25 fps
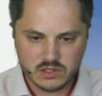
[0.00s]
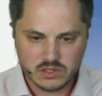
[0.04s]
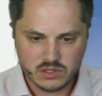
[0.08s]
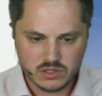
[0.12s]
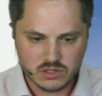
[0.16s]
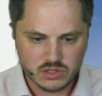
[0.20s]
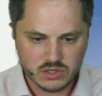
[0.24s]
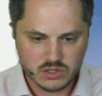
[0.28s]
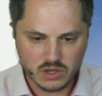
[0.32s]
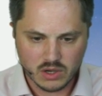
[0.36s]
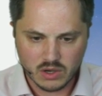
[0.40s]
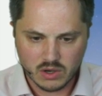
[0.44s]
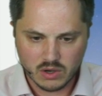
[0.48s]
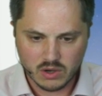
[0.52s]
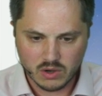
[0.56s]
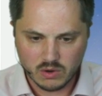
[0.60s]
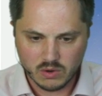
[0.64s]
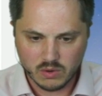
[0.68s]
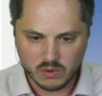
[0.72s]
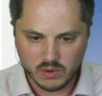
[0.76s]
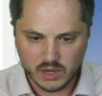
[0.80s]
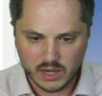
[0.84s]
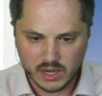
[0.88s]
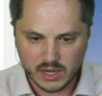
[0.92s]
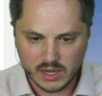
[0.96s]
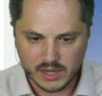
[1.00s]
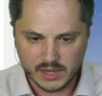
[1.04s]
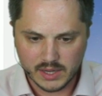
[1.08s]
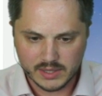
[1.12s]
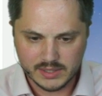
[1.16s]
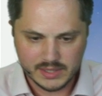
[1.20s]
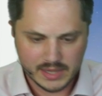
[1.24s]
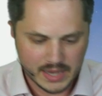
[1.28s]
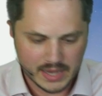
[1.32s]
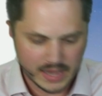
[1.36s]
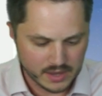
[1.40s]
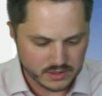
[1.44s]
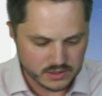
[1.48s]
so
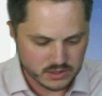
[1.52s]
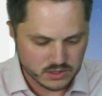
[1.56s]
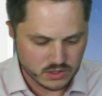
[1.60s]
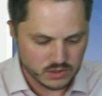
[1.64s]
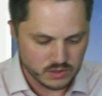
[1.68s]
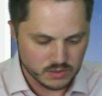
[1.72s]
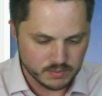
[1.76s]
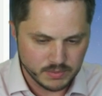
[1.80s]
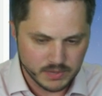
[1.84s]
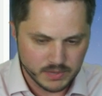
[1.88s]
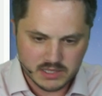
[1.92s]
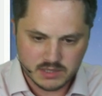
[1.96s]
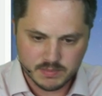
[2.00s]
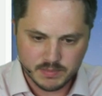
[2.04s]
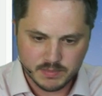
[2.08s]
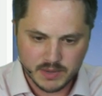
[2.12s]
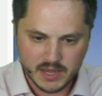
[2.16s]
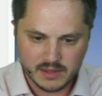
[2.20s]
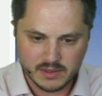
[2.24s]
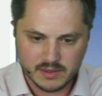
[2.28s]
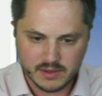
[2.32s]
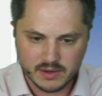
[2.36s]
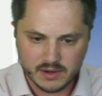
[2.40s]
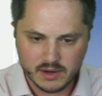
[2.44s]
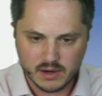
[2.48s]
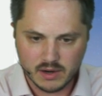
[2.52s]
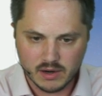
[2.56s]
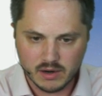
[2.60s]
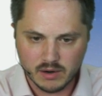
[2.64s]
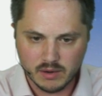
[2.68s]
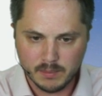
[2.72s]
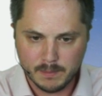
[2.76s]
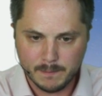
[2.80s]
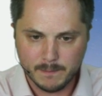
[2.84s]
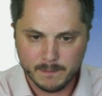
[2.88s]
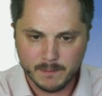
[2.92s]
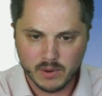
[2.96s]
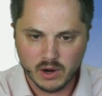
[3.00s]
yeah, so your best bet
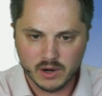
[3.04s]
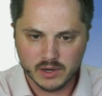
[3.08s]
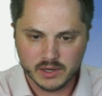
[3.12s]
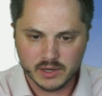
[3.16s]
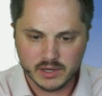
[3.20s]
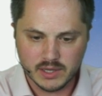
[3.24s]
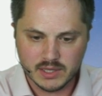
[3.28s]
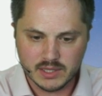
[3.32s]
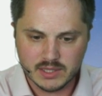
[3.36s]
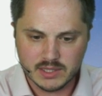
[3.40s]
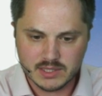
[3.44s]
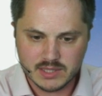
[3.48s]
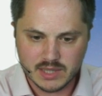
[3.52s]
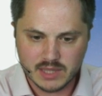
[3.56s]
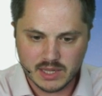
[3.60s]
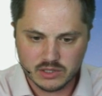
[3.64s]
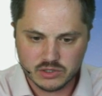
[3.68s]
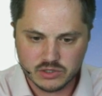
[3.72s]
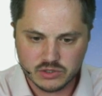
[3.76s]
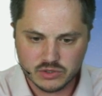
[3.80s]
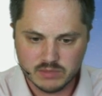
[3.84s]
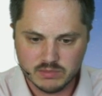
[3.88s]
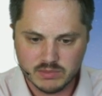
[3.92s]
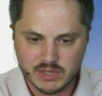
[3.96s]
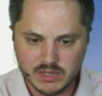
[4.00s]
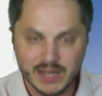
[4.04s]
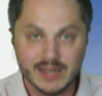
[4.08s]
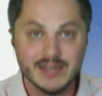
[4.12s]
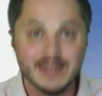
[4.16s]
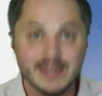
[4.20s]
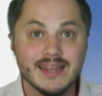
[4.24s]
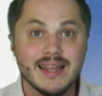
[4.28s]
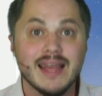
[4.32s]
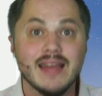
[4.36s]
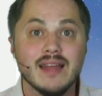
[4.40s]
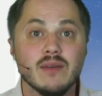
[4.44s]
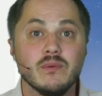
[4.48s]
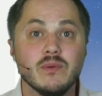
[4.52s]
there, Mark, is
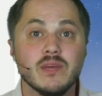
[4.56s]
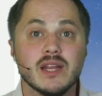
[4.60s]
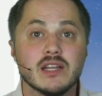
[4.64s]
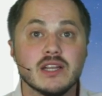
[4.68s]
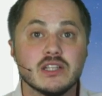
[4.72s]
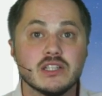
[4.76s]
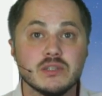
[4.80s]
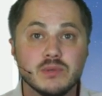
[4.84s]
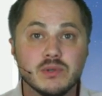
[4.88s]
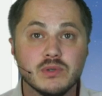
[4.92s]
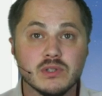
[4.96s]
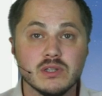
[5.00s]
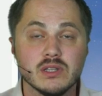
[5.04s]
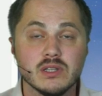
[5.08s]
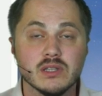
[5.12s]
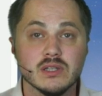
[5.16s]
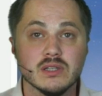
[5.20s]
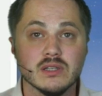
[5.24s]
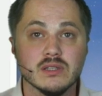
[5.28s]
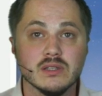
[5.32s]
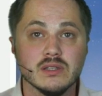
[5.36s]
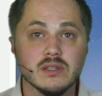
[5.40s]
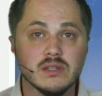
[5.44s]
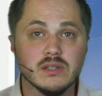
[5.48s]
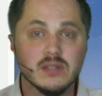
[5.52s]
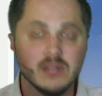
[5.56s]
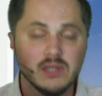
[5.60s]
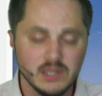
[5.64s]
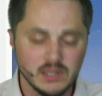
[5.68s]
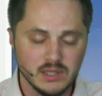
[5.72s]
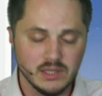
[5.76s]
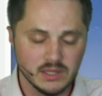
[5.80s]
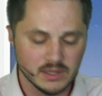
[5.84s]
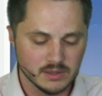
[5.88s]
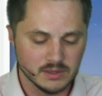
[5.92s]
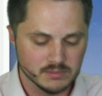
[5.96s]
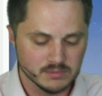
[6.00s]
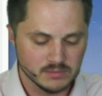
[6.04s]
telestream.net. We can actually put the
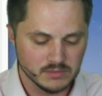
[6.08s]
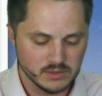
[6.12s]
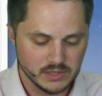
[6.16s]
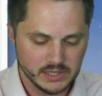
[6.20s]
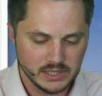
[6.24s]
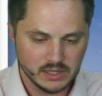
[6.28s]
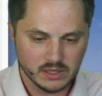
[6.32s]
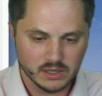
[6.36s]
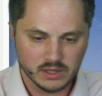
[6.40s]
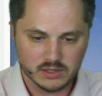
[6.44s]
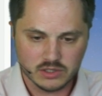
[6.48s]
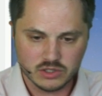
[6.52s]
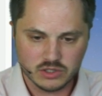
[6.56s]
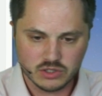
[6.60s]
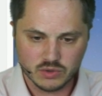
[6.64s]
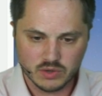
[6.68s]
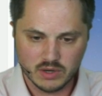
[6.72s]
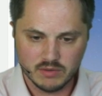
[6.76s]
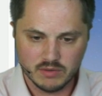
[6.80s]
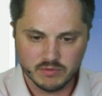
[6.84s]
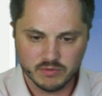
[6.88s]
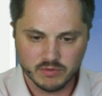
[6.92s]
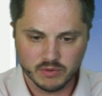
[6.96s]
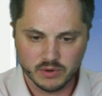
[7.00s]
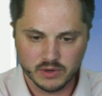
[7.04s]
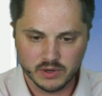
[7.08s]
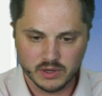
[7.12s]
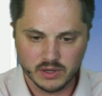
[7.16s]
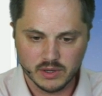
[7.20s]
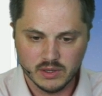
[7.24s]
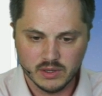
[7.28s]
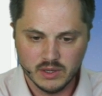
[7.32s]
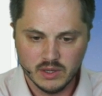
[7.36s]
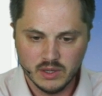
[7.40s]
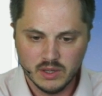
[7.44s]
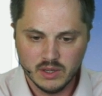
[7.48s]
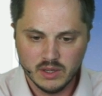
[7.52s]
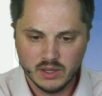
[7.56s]
link on the screen for you,
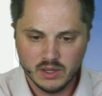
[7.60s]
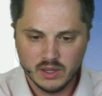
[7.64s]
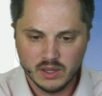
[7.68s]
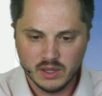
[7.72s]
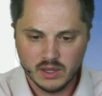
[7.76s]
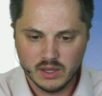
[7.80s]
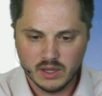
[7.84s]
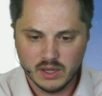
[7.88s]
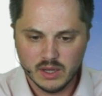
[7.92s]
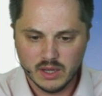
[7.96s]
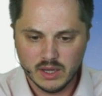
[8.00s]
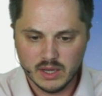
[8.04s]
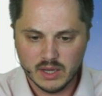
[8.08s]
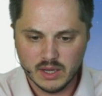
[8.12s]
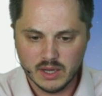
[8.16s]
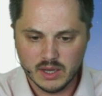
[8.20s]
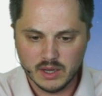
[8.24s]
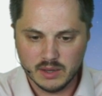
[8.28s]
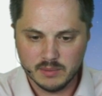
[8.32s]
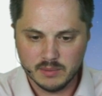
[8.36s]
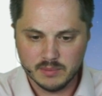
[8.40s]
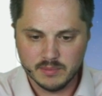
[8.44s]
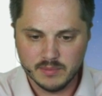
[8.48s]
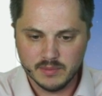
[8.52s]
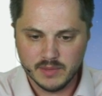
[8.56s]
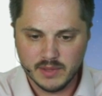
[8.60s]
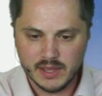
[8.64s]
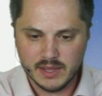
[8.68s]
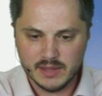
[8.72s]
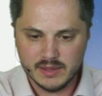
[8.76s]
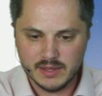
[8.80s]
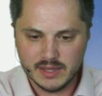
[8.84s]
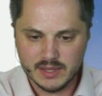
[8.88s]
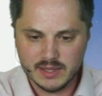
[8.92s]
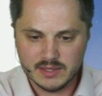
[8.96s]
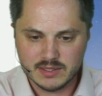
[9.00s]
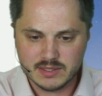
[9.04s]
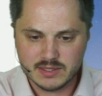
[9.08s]
and
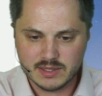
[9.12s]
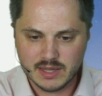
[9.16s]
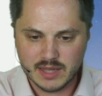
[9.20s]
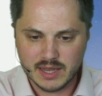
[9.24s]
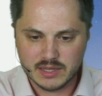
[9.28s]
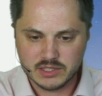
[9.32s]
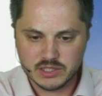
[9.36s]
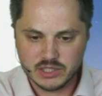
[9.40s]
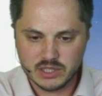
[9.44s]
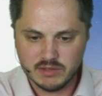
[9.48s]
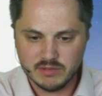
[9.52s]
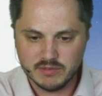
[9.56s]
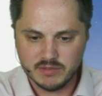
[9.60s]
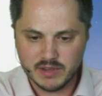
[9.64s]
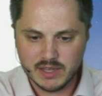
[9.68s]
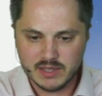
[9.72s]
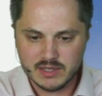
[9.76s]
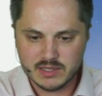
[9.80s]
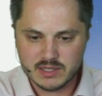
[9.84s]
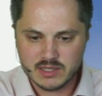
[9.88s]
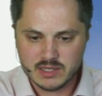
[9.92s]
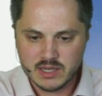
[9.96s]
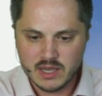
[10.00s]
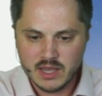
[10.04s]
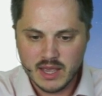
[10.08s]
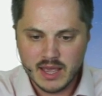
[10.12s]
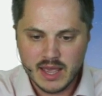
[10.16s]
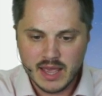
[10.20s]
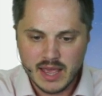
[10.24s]
then /events.